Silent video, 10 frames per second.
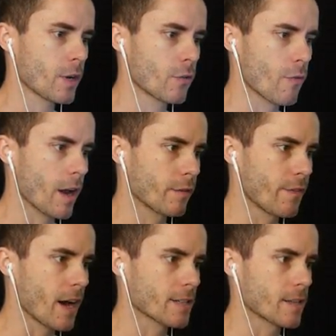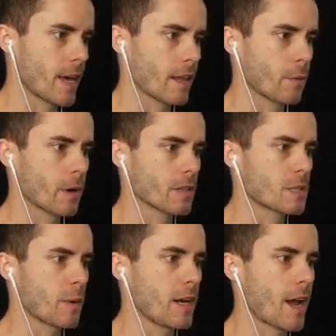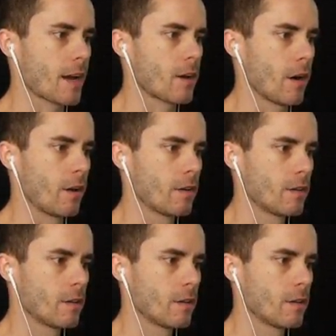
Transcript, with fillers: if we can run faster now that we've got the speed hack on.